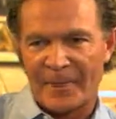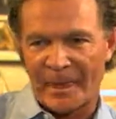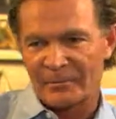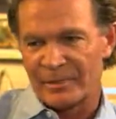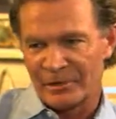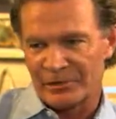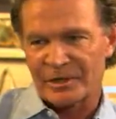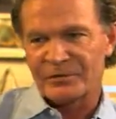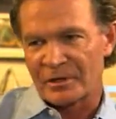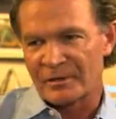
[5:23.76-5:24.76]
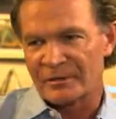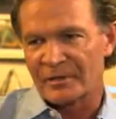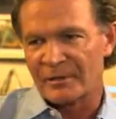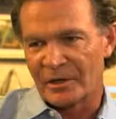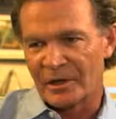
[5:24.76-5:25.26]
Like my new restaurant is
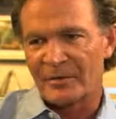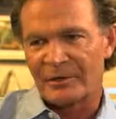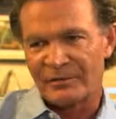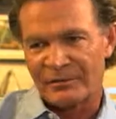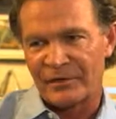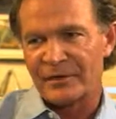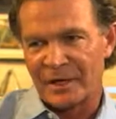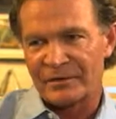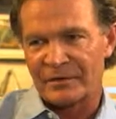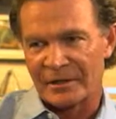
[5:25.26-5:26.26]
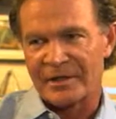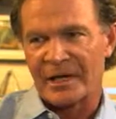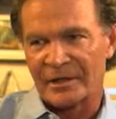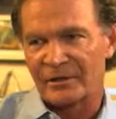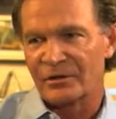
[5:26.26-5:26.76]
going to be all about fundamental
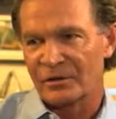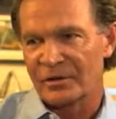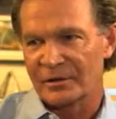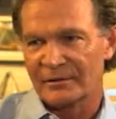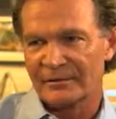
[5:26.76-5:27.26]
Italian cooking,